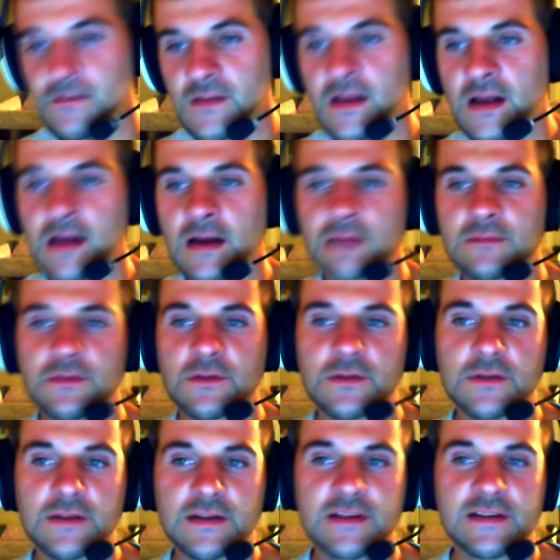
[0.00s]
um, don't
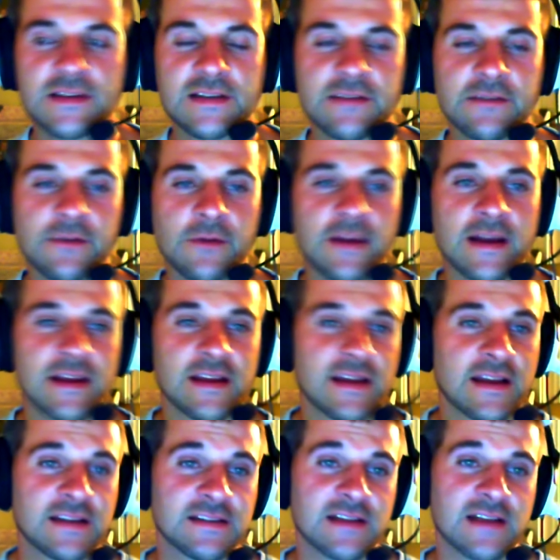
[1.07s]
look at this giveaway
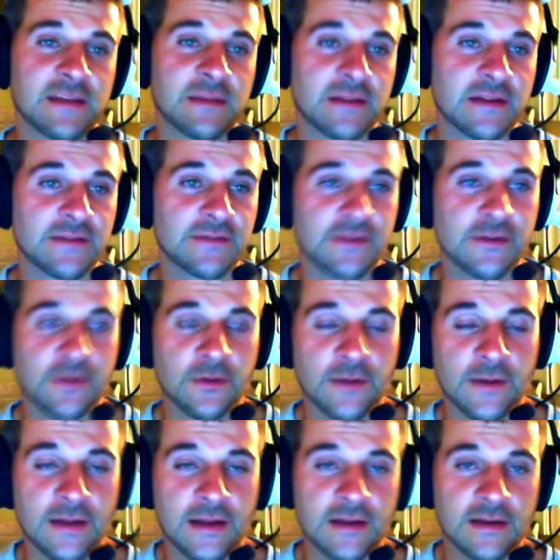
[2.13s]
as I'm definitely going to
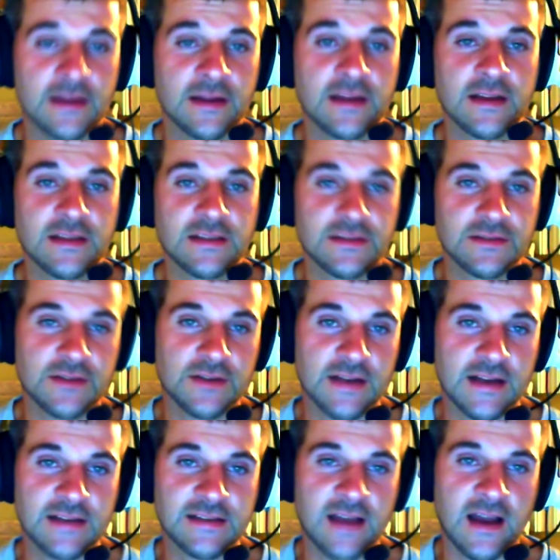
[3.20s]
win. Just look at it
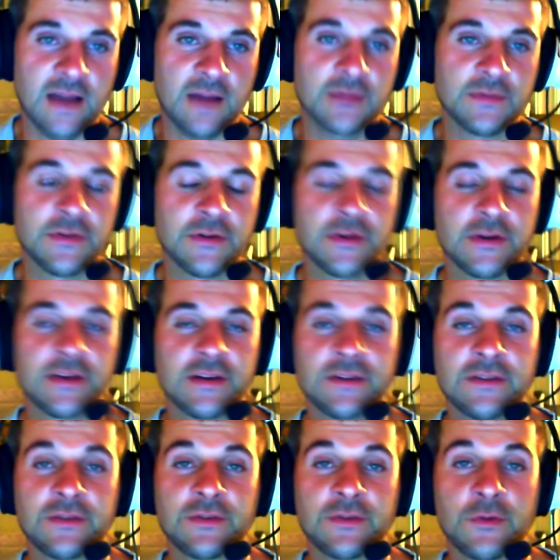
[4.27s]
as an opportunity
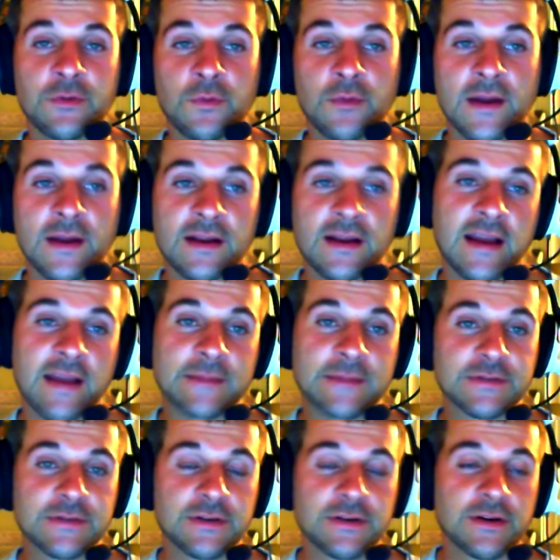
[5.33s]
to win a capture
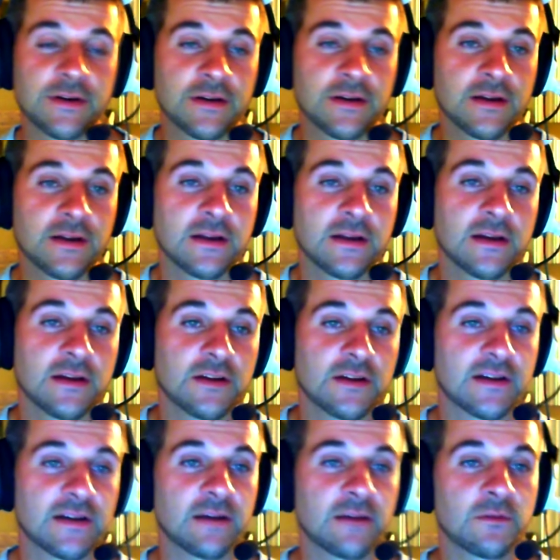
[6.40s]
card.
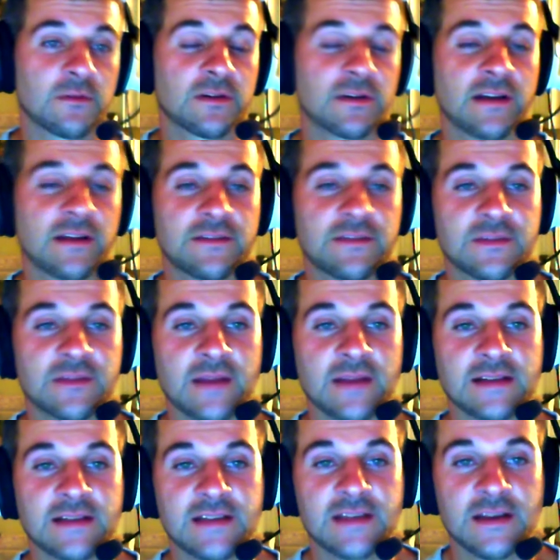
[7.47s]
Okay, we're going to have some
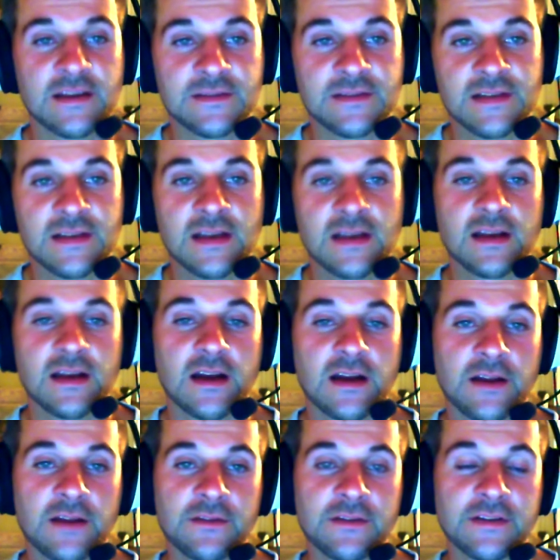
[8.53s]
nice gifts
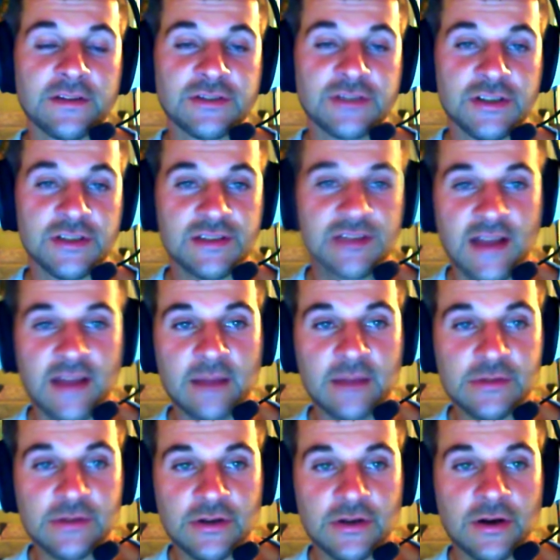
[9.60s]
other than just a capture
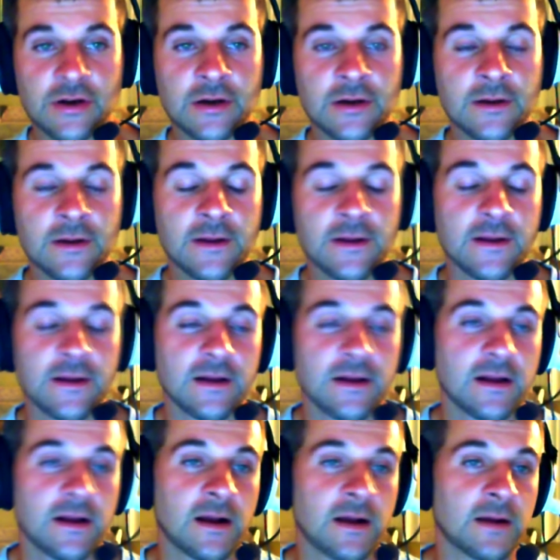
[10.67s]
card.
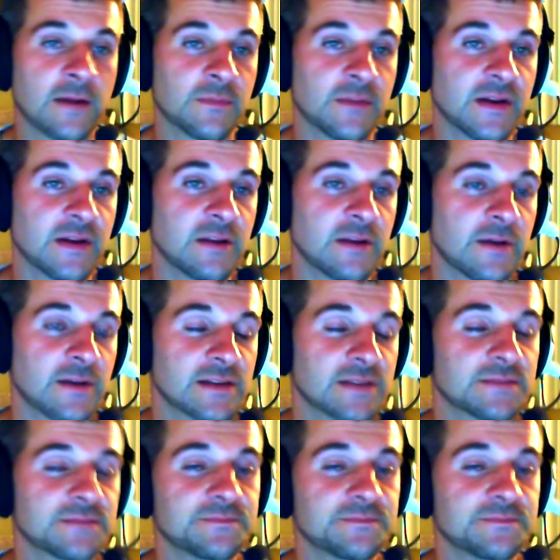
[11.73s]
Um, but anyways,